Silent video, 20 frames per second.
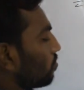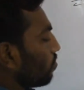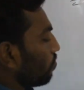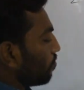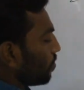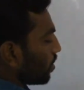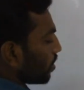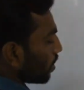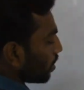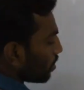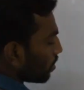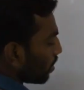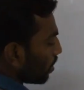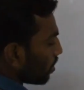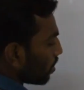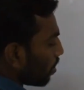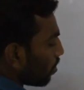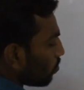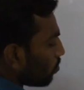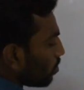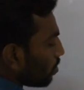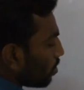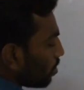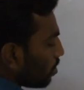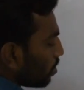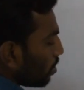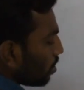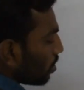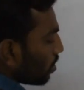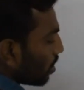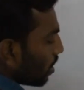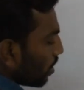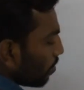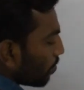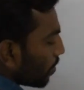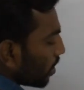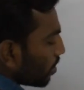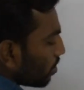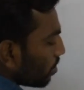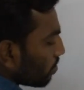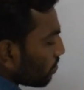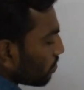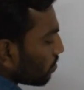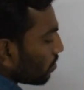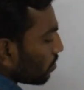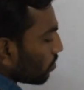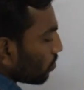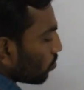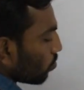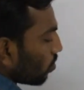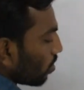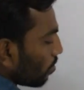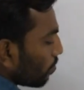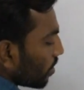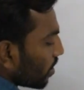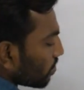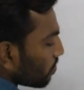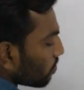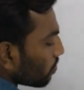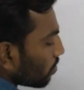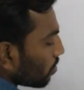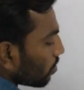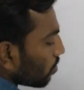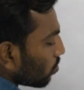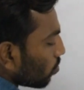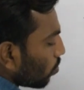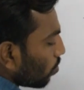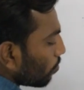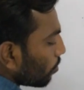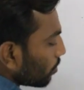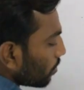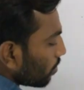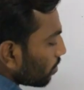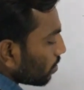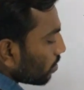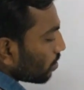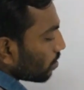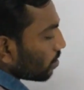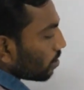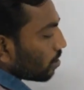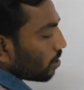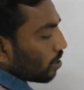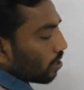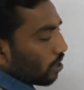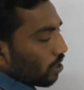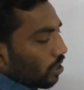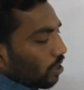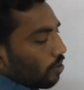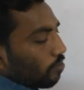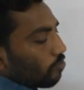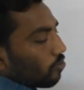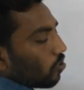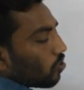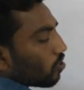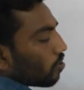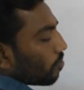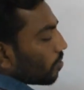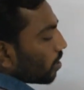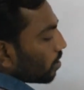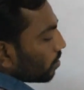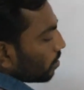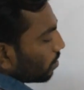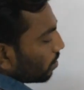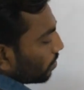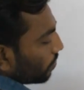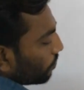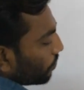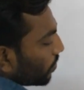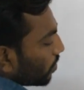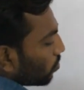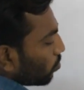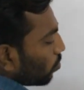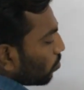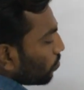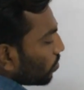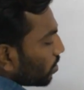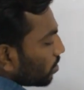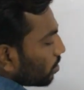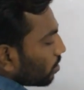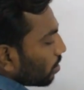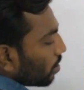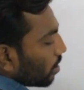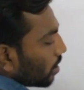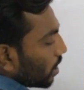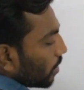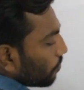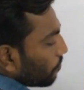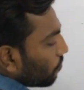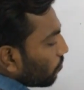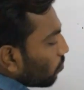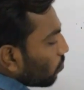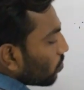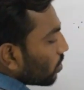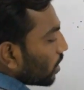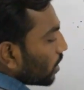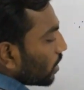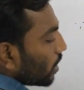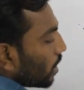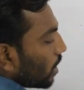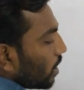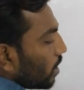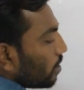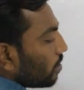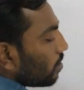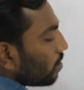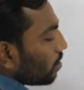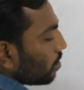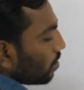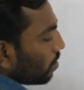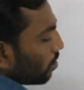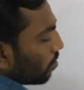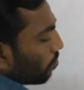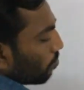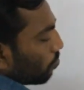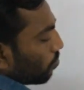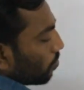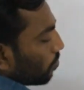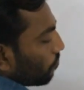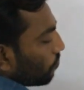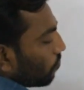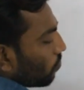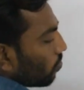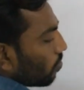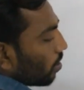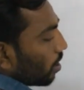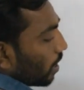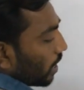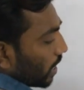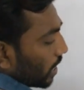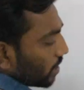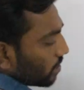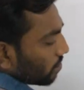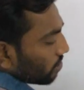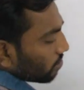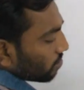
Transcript: So we can take out k minus 12 as common. Moreover, if we go with 4 and 8, 8